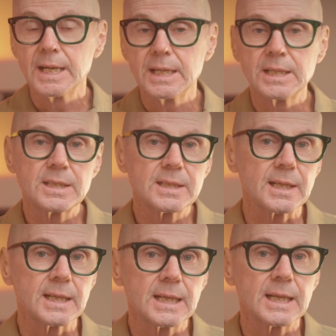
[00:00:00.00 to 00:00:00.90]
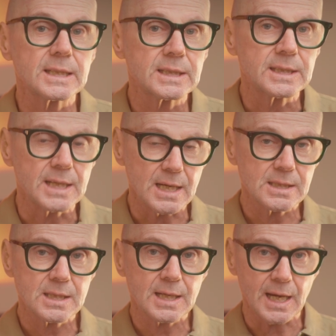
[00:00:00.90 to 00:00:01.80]
Ich trinke
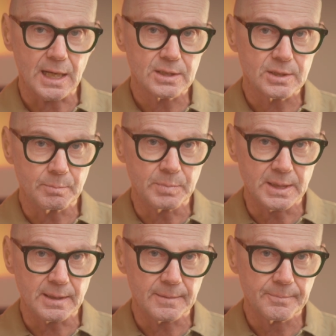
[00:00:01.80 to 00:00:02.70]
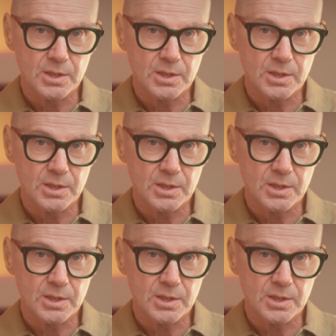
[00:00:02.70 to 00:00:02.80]
das kalte Bier.